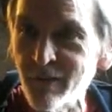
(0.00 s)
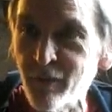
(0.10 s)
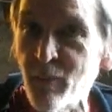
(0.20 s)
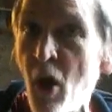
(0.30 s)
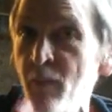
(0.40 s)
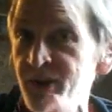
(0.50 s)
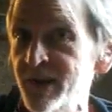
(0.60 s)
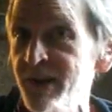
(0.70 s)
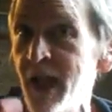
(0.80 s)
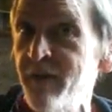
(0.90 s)
it from
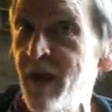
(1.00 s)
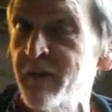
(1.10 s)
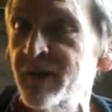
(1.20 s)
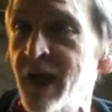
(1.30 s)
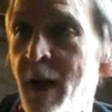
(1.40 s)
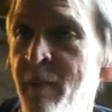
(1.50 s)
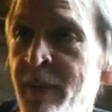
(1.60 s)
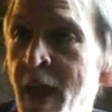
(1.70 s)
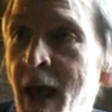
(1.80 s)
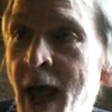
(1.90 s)
Armistice Day to Veterans Day.
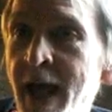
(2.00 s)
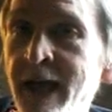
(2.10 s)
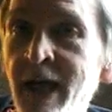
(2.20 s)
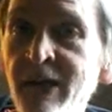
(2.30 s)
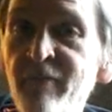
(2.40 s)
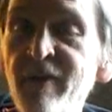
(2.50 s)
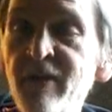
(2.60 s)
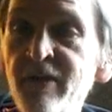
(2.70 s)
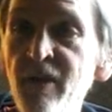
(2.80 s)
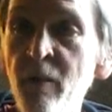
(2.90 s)
A 1952,